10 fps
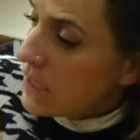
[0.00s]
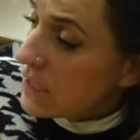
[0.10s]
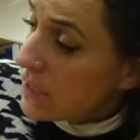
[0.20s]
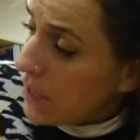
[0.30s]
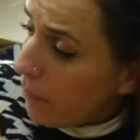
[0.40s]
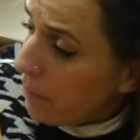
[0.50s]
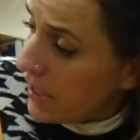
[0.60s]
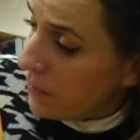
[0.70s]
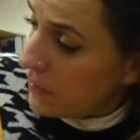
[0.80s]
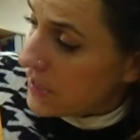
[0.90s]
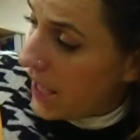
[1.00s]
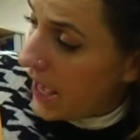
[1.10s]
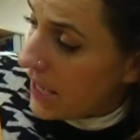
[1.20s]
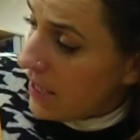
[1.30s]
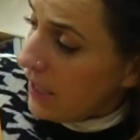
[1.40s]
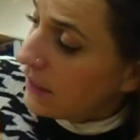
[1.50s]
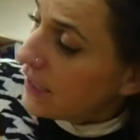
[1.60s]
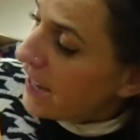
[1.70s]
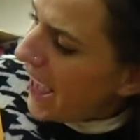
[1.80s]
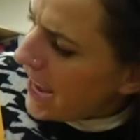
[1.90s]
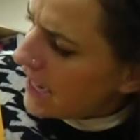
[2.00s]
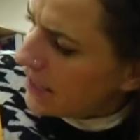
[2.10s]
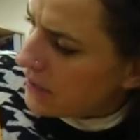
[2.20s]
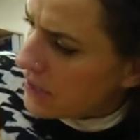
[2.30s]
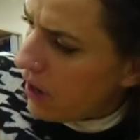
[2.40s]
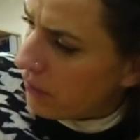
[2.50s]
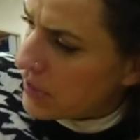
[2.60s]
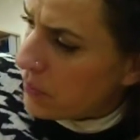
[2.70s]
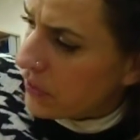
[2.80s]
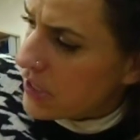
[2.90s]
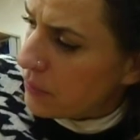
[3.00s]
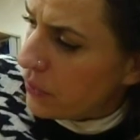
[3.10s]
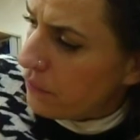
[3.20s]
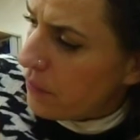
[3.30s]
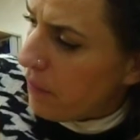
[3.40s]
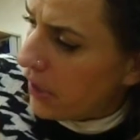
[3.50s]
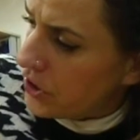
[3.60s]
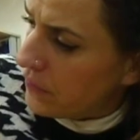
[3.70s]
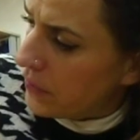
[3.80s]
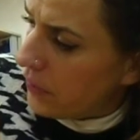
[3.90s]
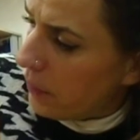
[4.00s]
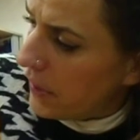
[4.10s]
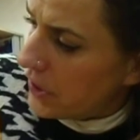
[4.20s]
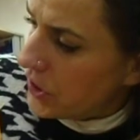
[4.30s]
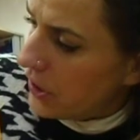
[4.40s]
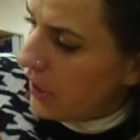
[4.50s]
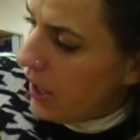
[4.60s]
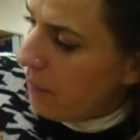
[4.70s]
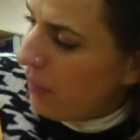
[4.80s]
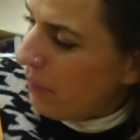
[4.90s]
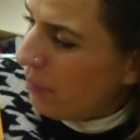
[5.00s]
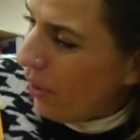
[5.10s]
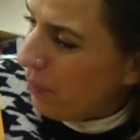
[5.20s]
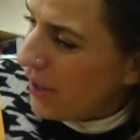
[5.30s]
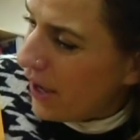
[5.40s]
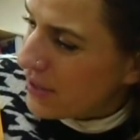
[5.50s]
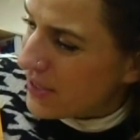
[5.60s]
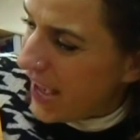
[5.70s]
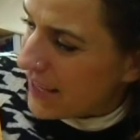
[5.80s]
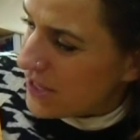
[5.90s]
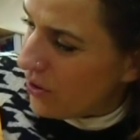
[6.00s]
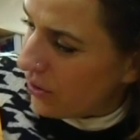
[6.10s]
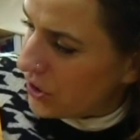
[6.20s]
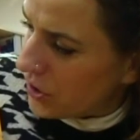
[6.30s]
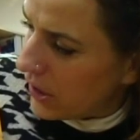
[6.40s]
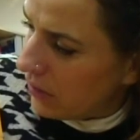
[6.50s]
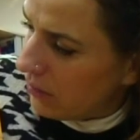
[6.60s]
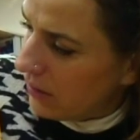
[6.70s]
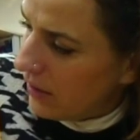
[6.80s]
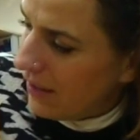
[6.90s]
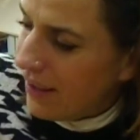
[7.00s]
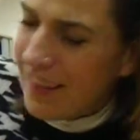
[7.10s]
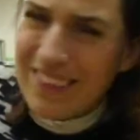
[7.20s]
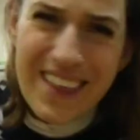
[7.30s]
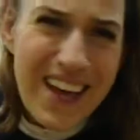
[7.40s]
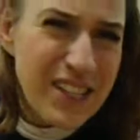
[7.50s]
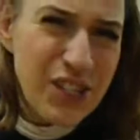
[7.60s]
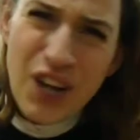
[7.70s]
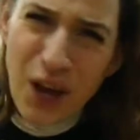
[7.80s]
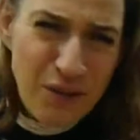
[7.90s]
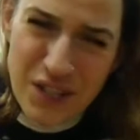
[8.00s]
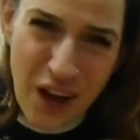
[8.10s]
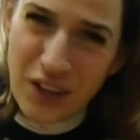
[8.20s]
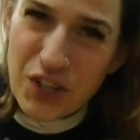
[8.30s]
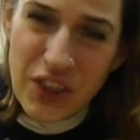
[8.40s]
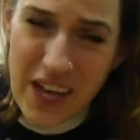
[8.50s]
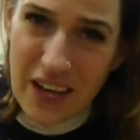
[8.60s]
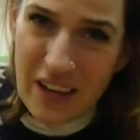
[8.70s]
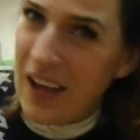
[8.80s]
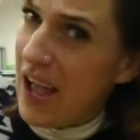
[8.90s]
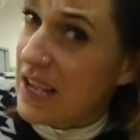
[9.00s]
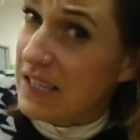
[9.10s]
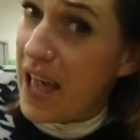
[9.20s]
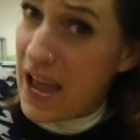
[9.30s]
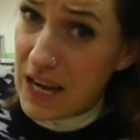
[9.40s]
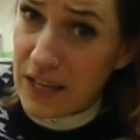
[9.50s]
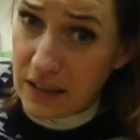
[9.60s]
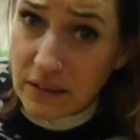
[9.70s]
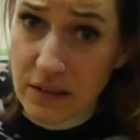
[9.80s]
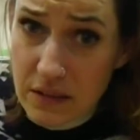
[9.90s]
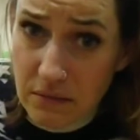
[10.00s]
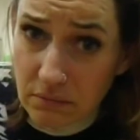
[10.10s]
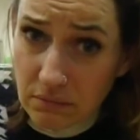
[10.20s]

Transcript: Some people say that aliens are responsible for much of the rubbish, but Bob knows that's not true. There's no such thing as aliens.